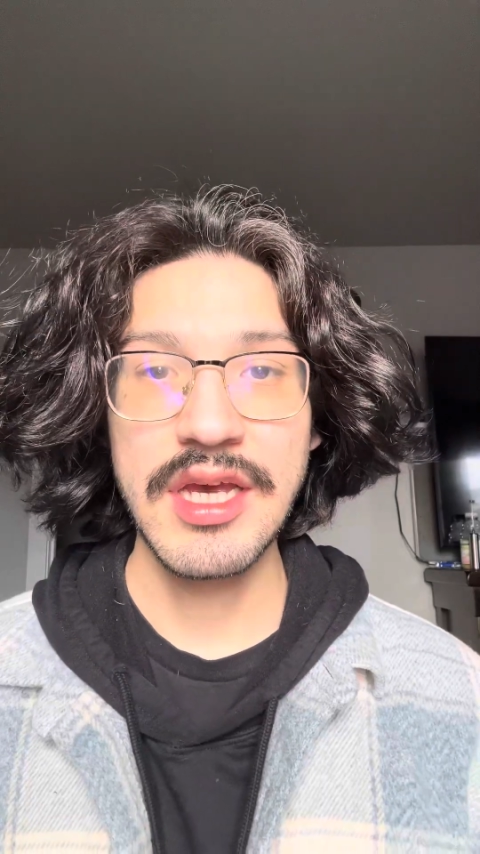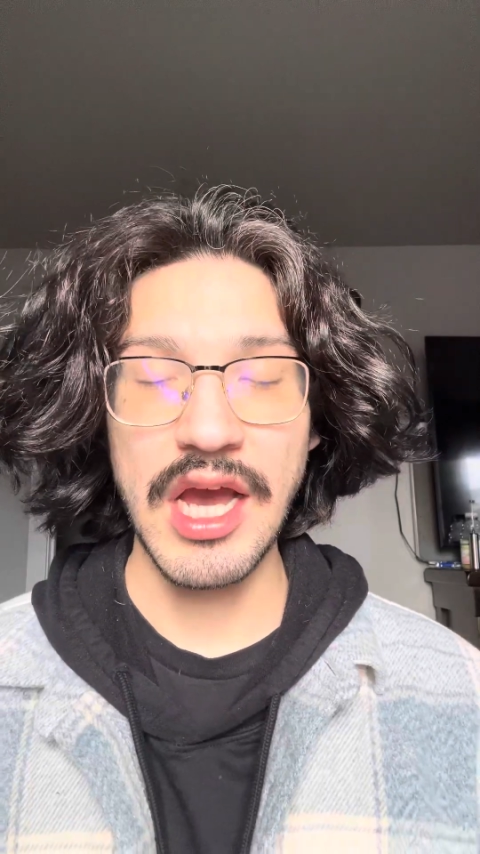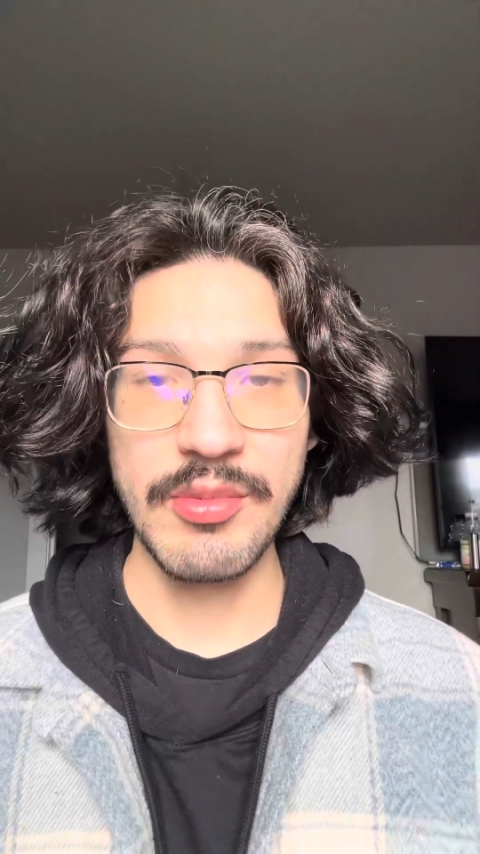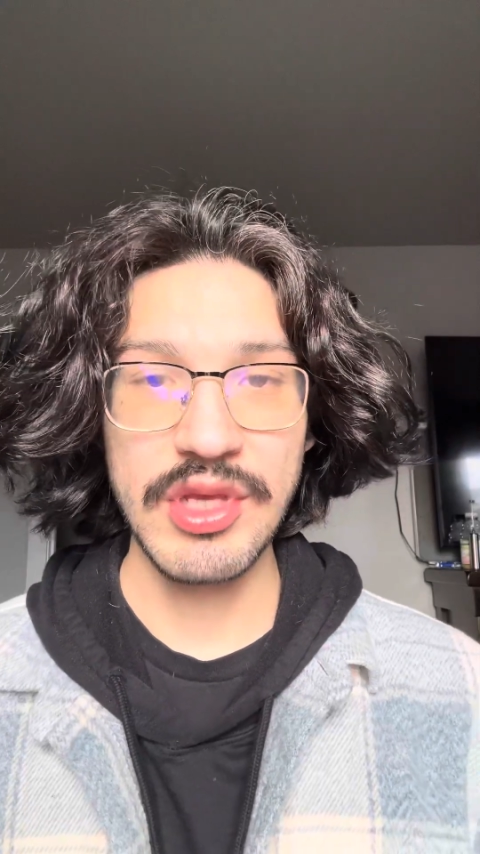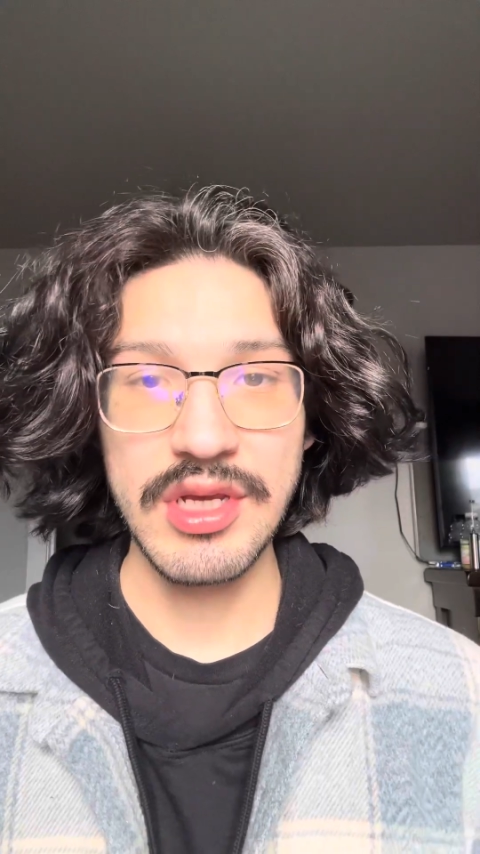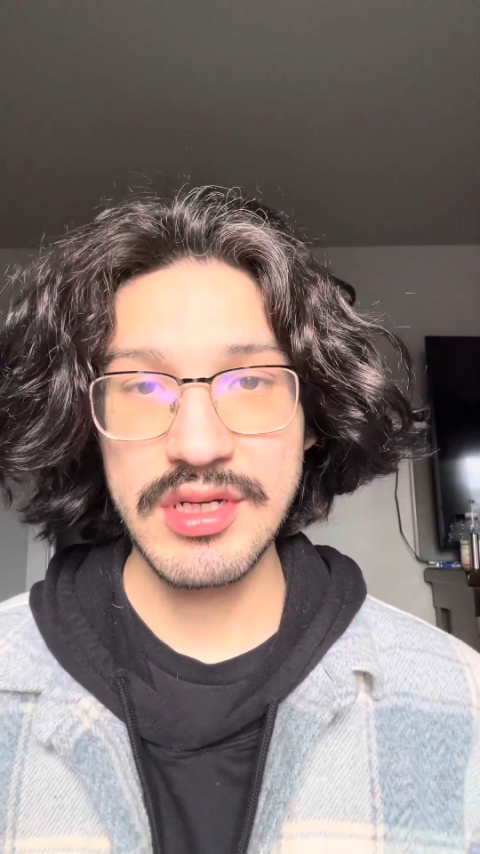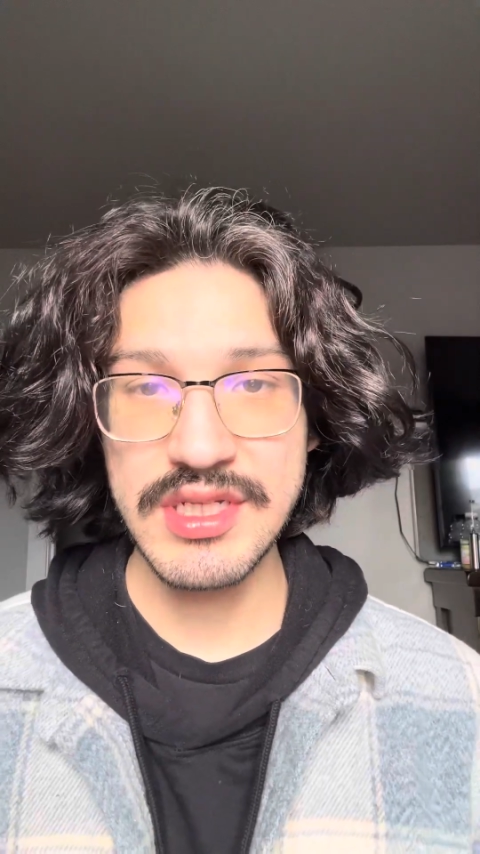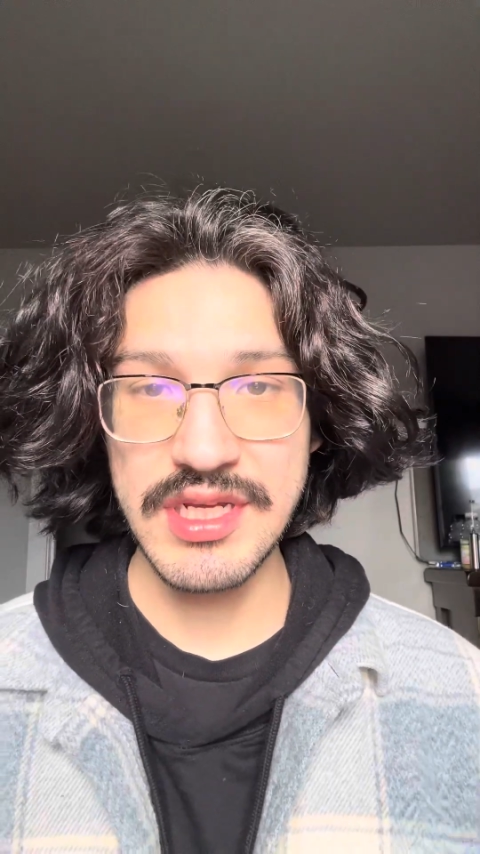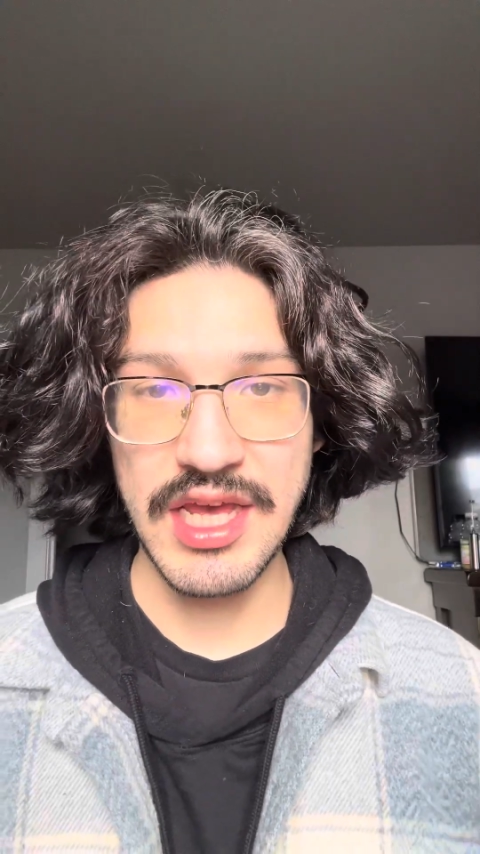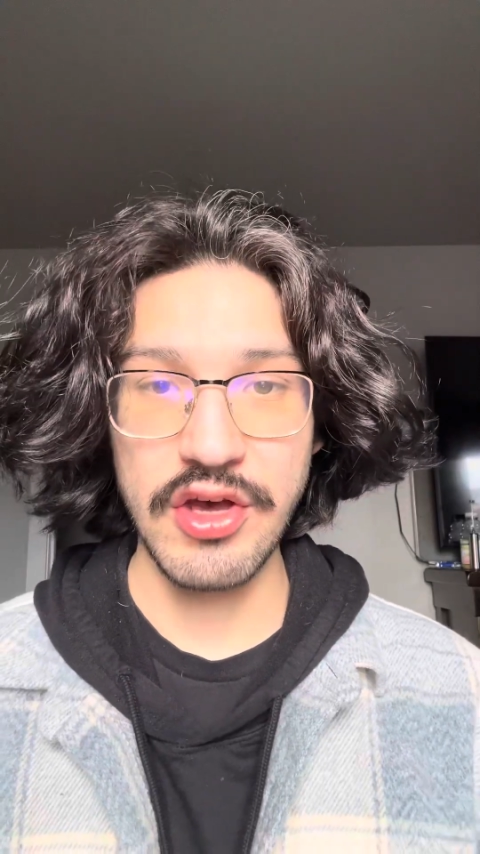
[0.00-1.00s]
I'm here
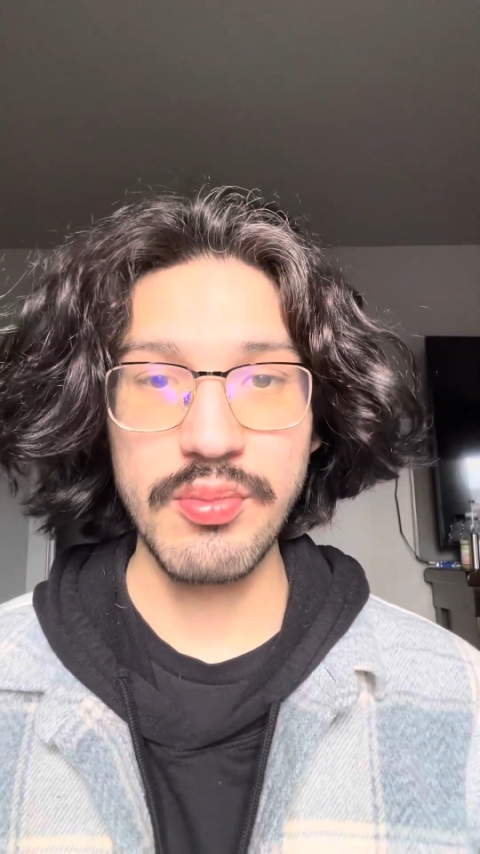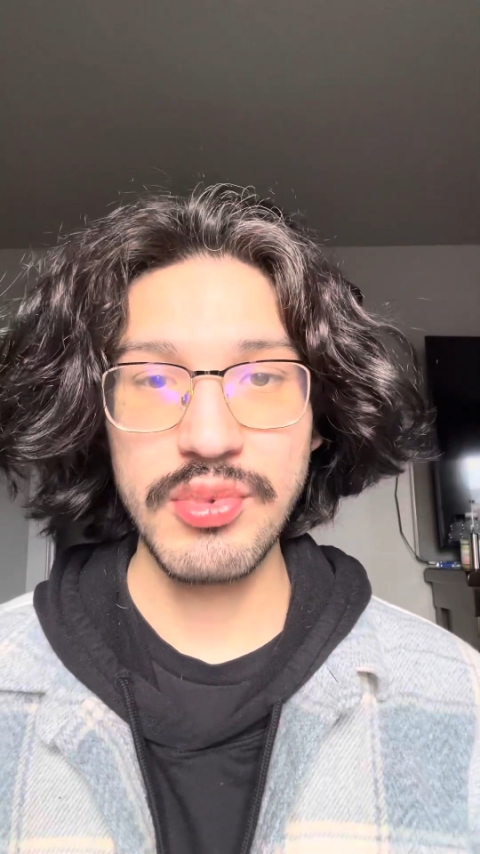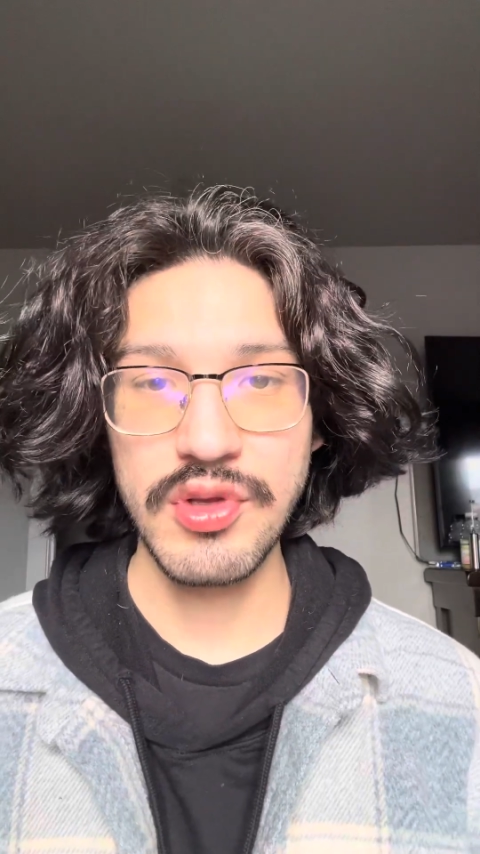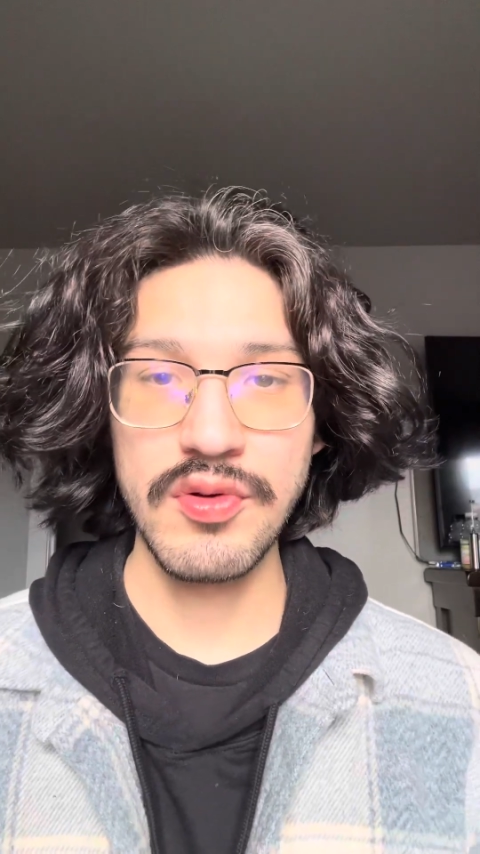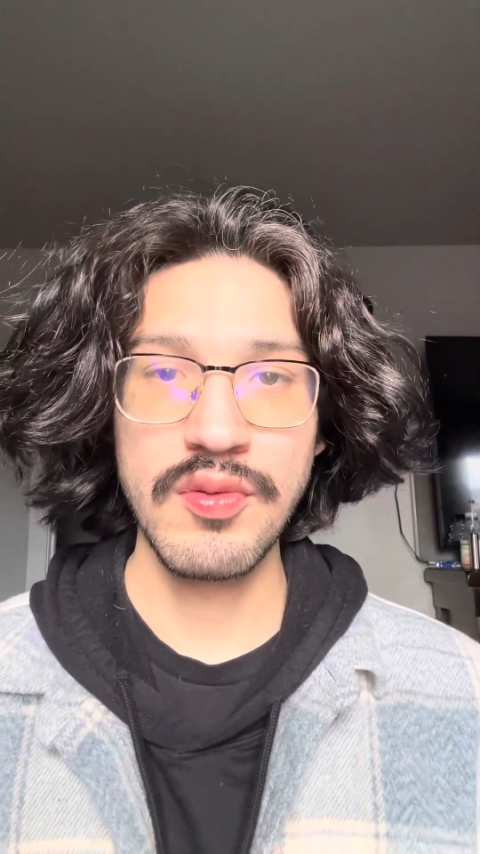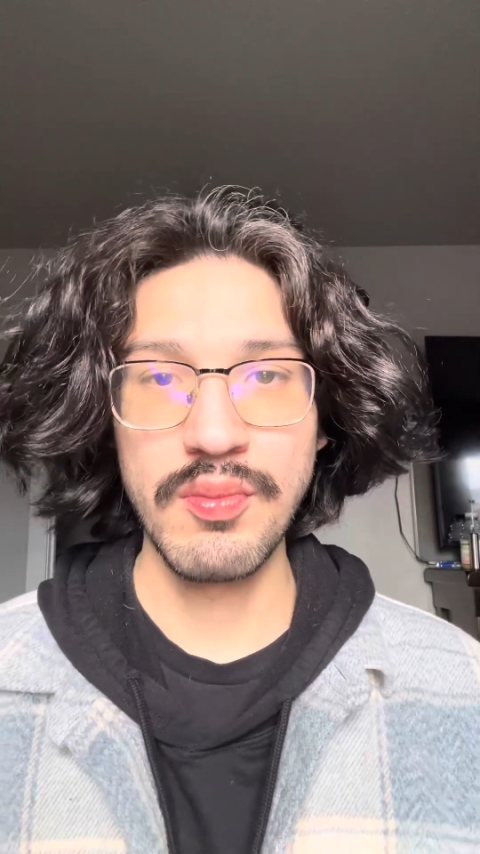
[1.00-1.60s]
to help you,